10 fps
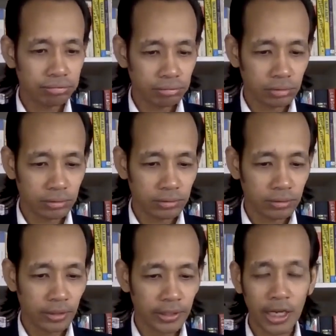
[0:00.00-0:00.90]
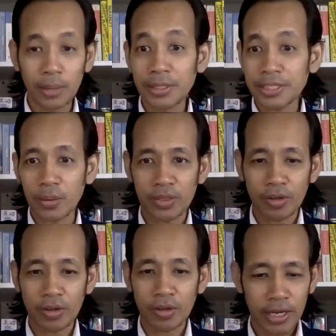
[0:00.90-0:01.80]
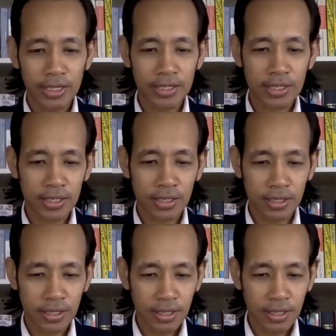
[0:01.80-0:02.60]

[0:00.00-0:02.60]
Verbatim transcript: Ooh. Okay, let me check with the organizer.